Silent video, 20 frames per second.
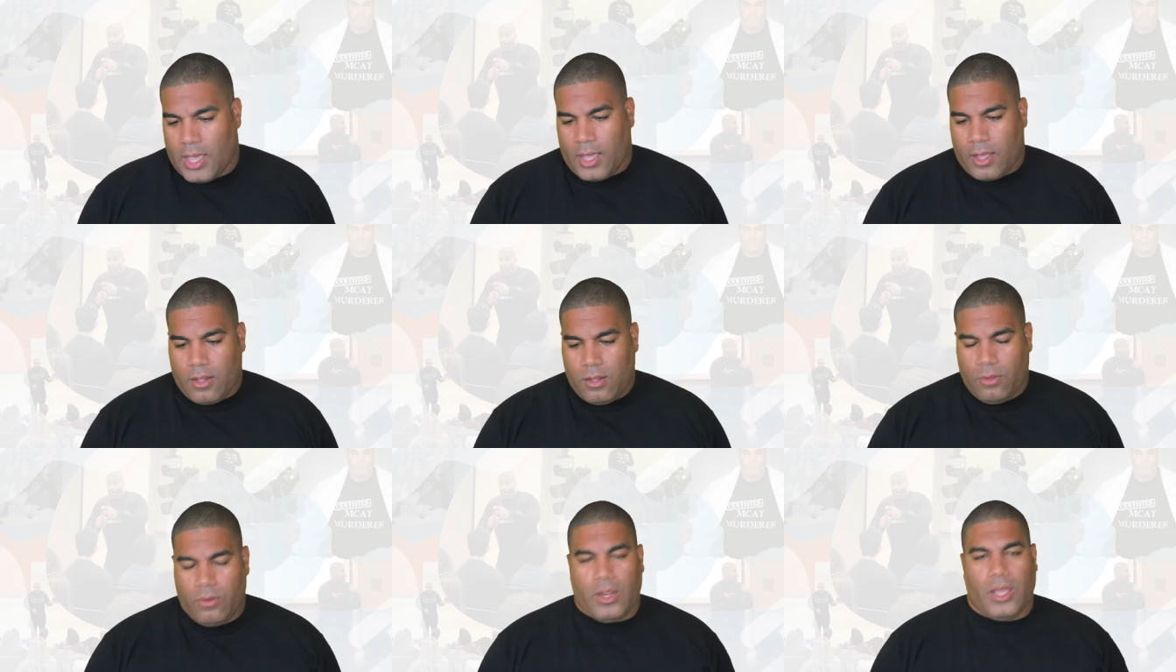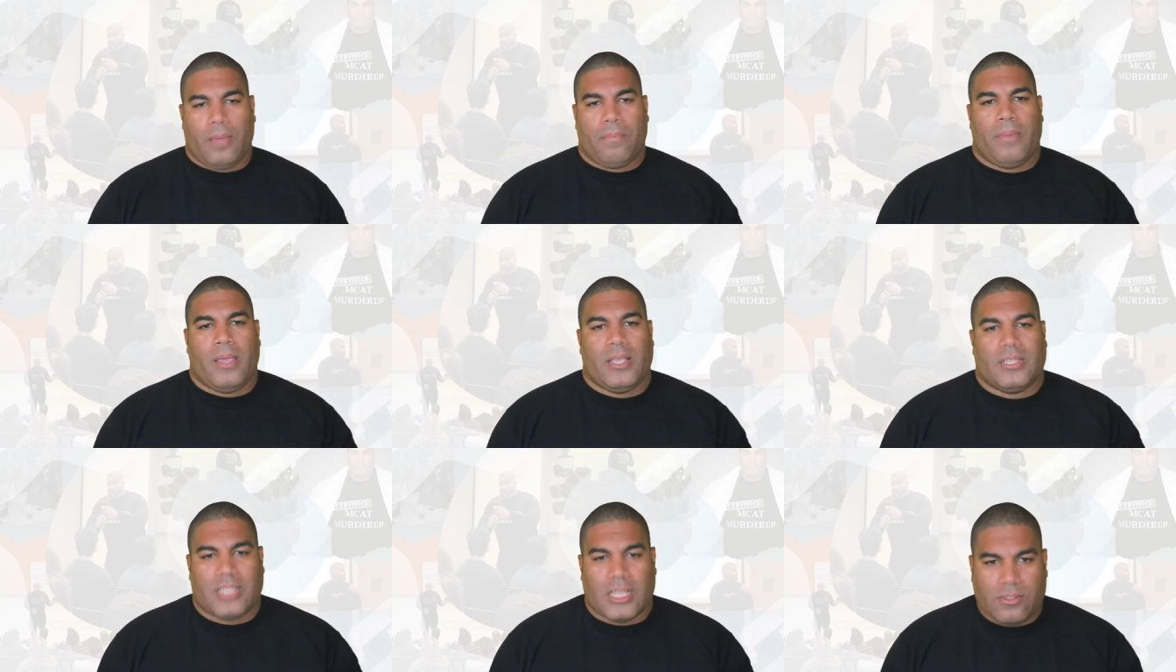including
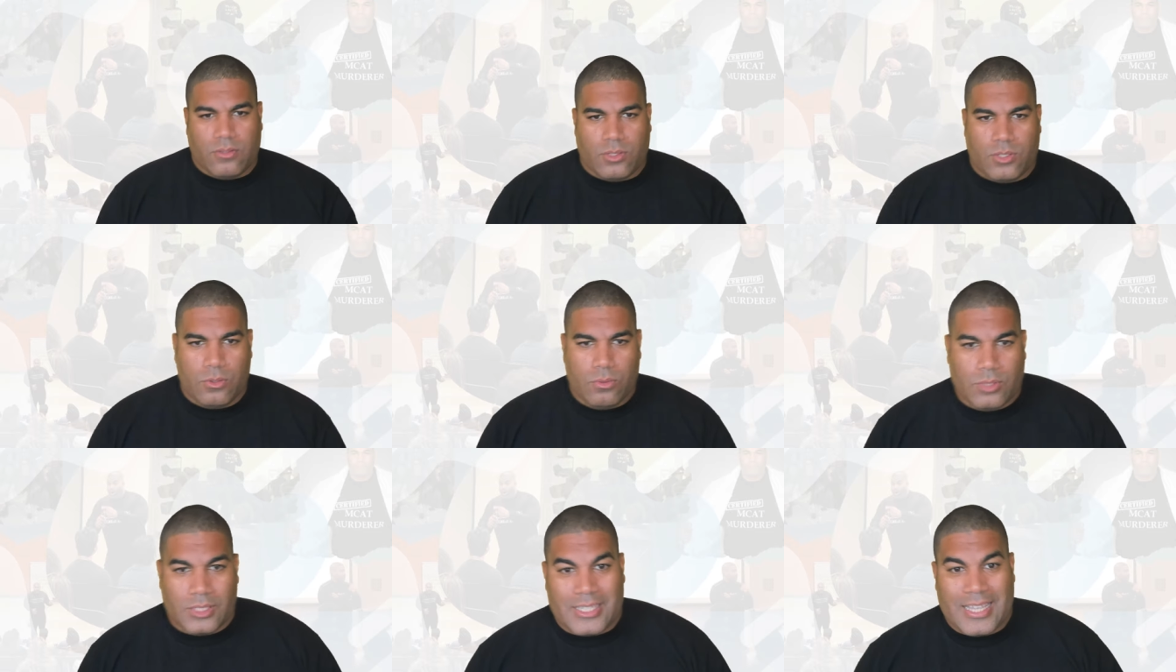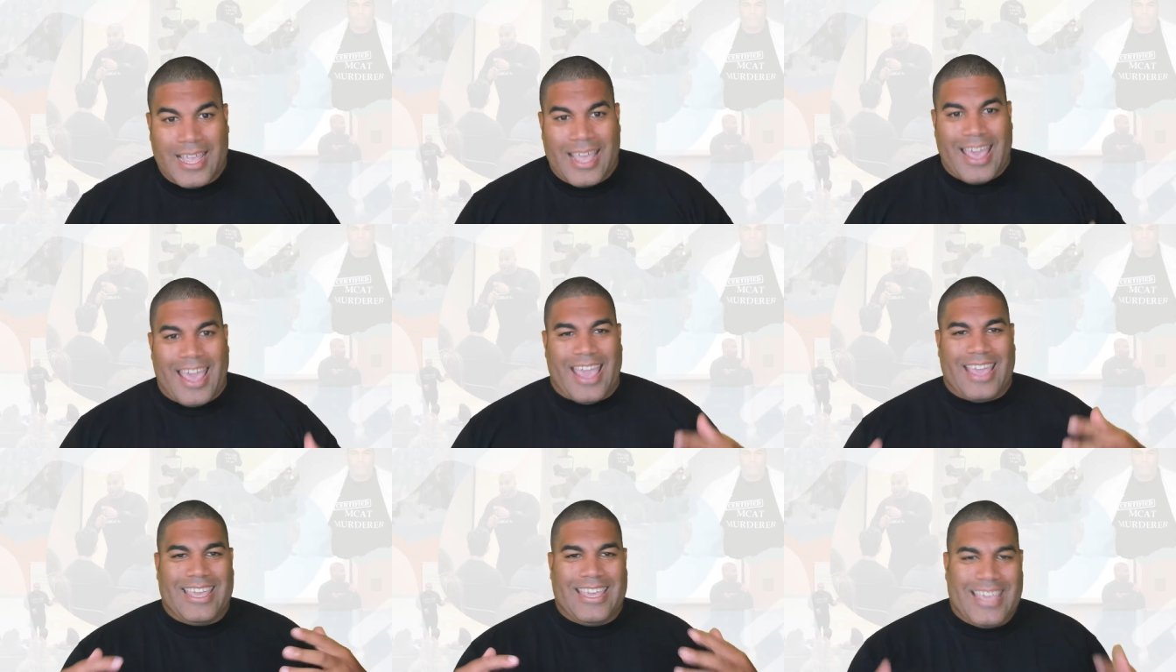being successful students
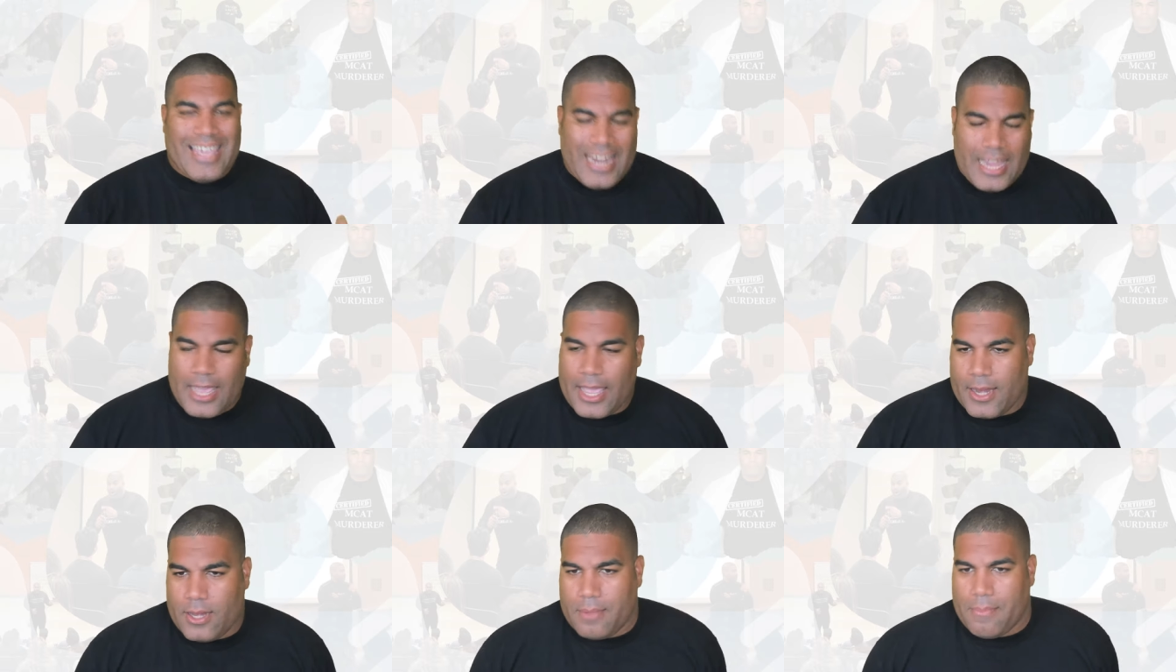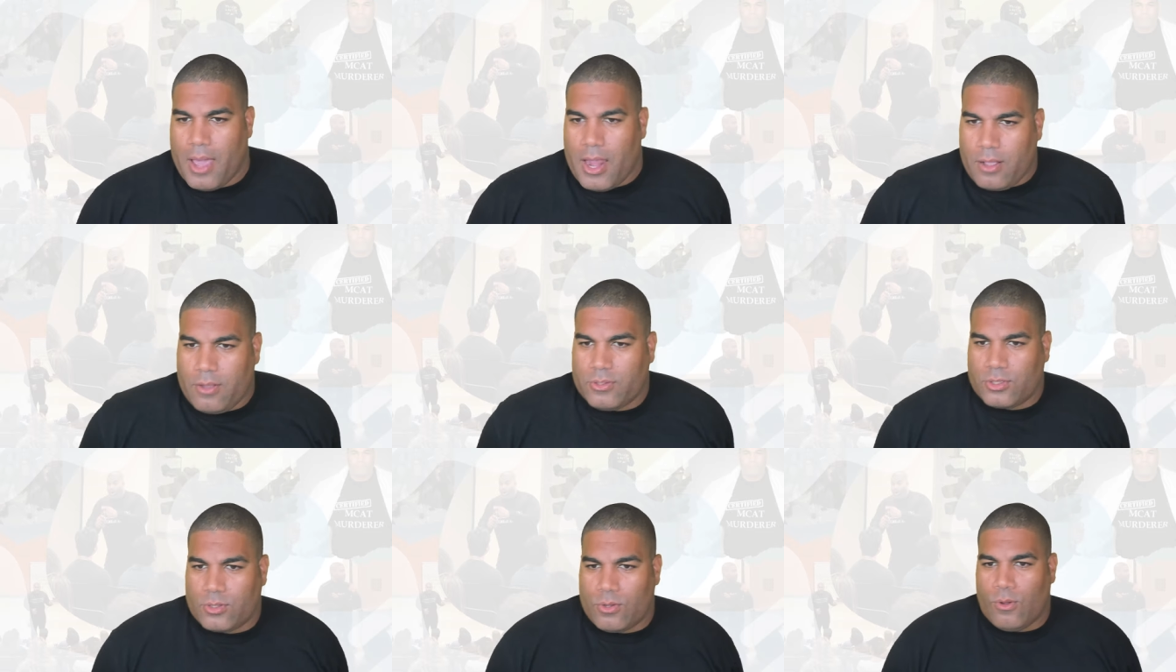and getting into
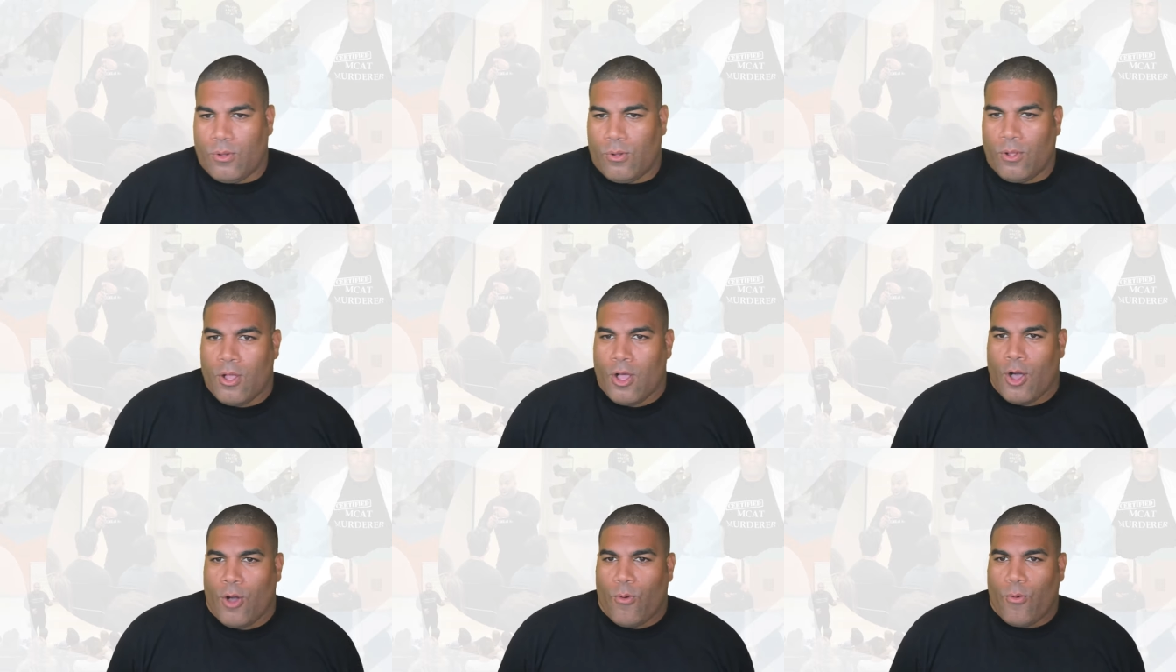medical school.